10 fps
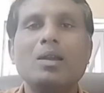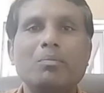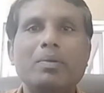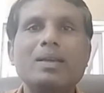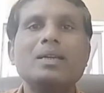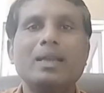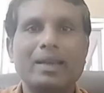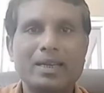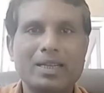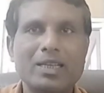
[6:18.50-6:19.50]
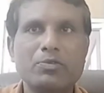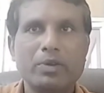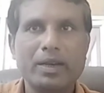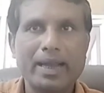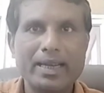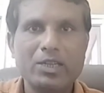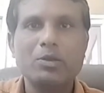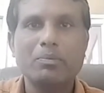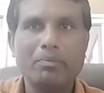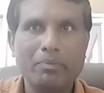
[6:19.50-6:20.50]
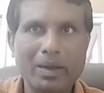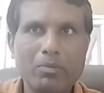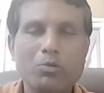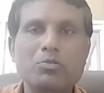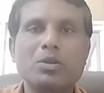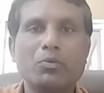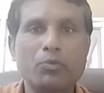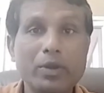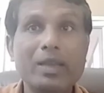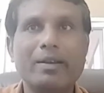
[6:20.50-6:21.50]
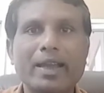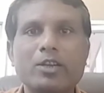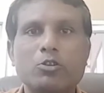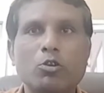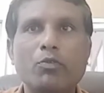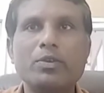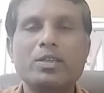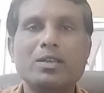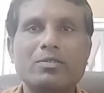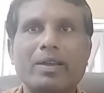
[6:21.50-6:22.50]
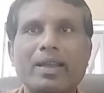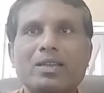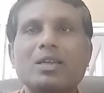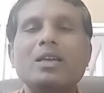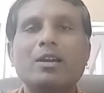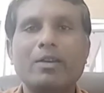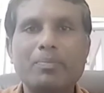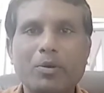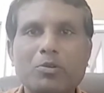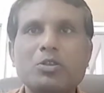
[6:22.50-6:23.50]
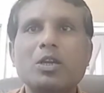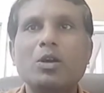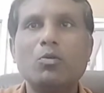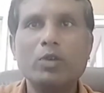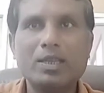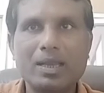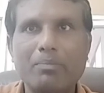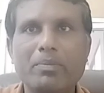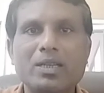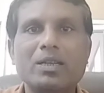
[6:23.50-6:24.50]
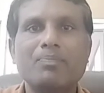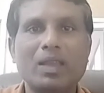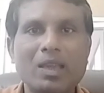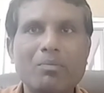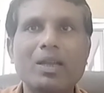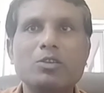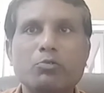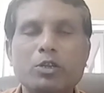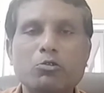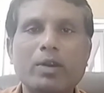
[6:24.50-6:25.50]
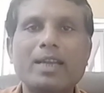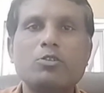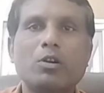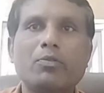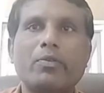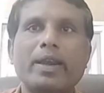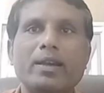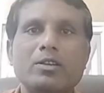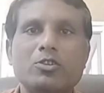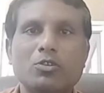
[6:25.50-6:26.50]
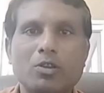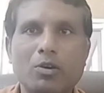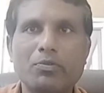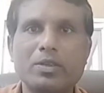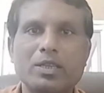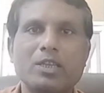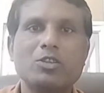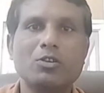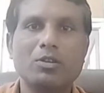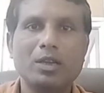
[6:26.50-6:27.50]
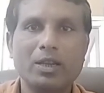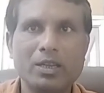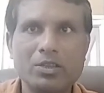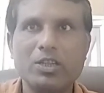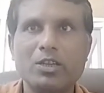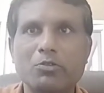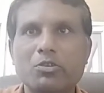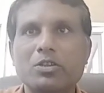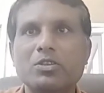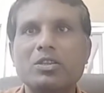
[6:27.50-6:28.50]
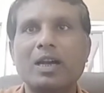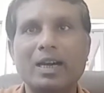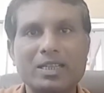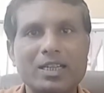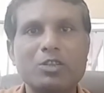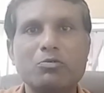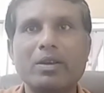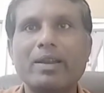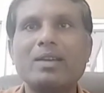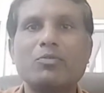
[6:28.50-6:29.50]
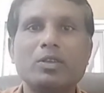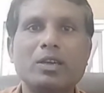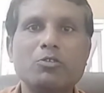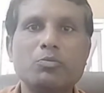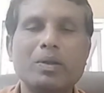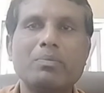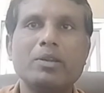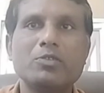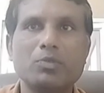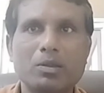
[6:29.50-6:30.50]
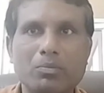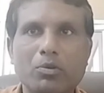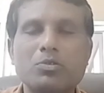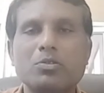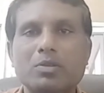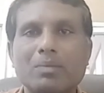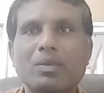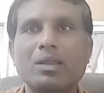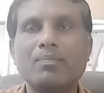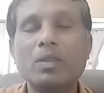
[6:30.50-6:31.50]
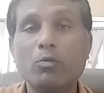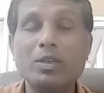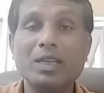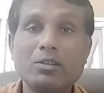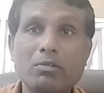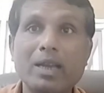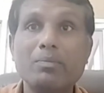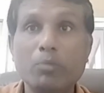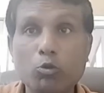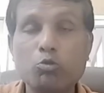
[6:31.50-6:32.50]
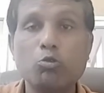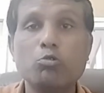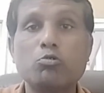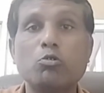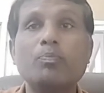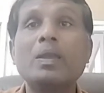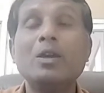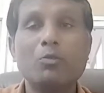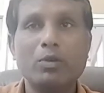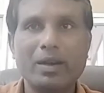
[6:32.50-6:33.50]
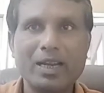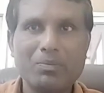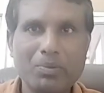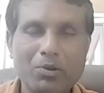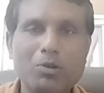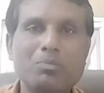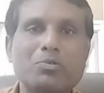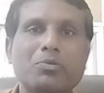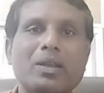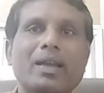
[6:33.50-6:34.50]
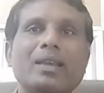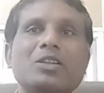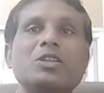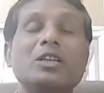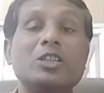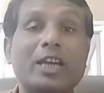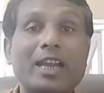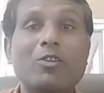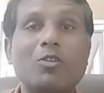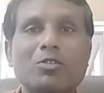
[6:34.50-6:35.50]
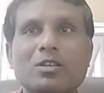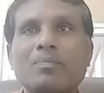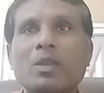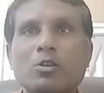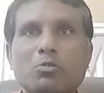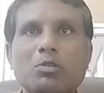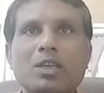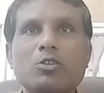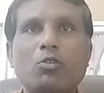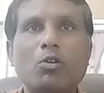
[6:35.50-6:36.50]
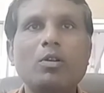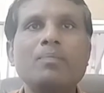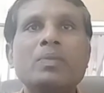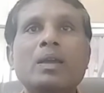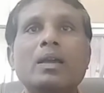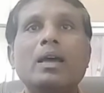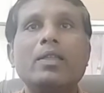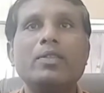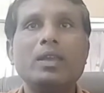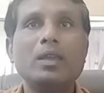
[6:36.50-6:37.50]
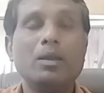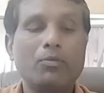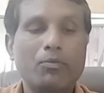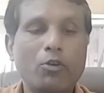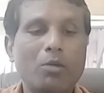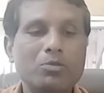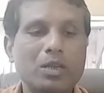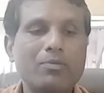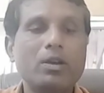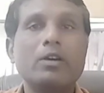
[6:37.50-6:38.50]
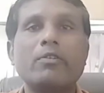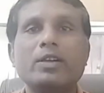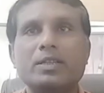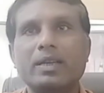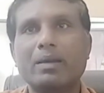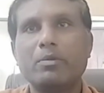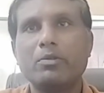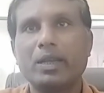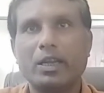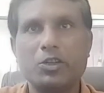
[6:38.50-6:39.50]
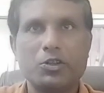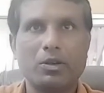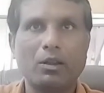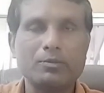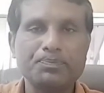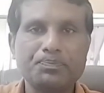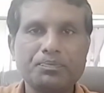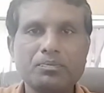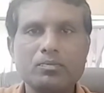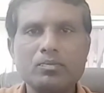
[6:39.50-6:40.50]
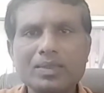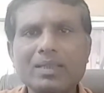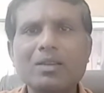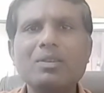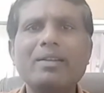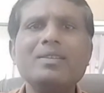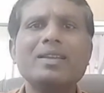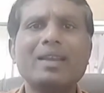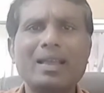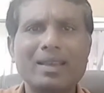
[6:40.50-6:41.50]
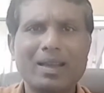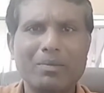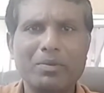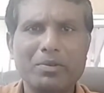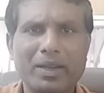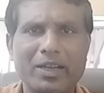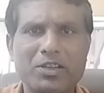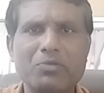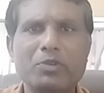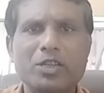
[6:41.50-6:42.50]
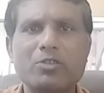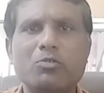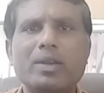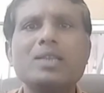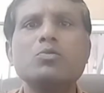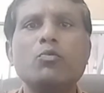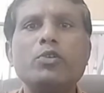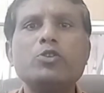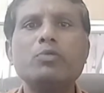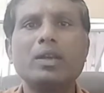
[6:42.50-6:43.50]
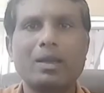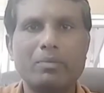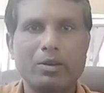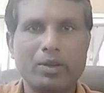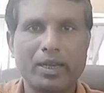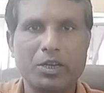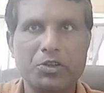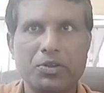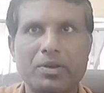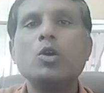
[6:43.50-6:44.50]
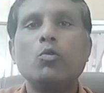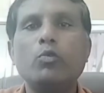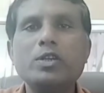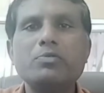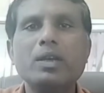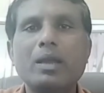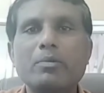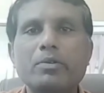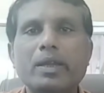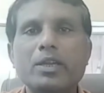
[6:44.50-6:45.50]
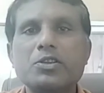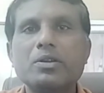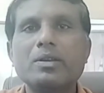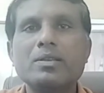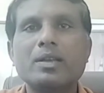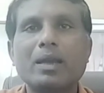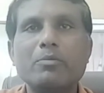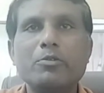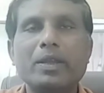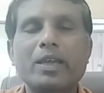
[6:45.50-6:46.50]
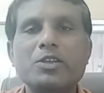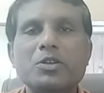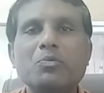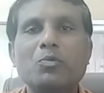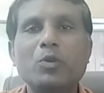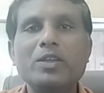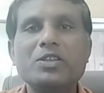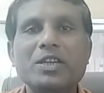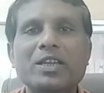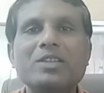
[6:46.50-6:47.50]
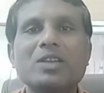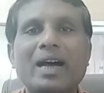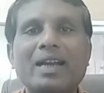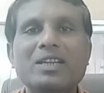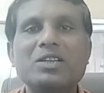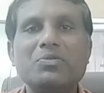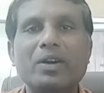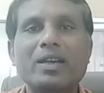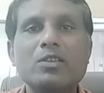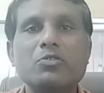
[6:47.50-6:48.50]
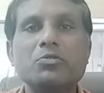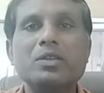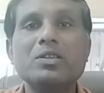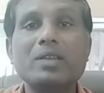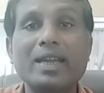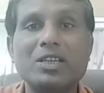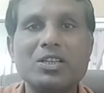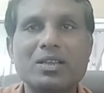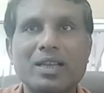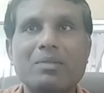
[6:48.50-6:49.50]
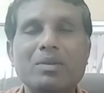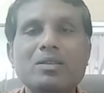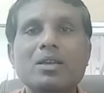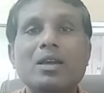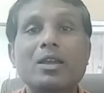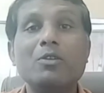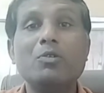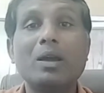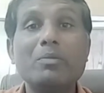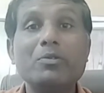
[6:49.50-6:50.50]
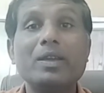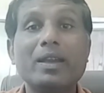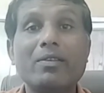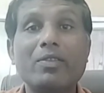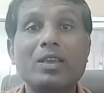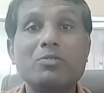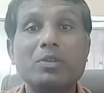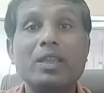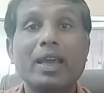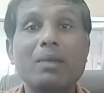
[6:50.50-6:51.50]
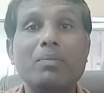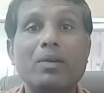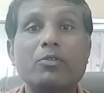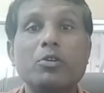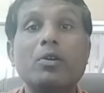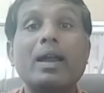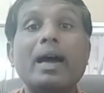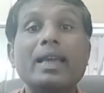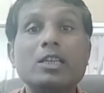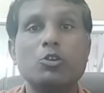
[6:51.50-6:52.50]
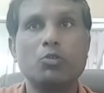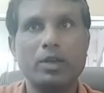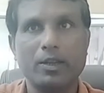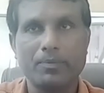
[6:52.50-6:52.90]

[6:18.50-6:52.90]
But letters we write, memos we write, or the officers write, reports we submit, emails we do write to our friends or the offices or the institutions, articles we write for the newspapers, for the books or something. We tend to write books also, we write poems, we write dialogues. So these are all the forms of written communication. Now there is another communication which is known as visual communication. Visual communication is the communication which is identified through the sight. That means you communicate things with the help of your eyes only.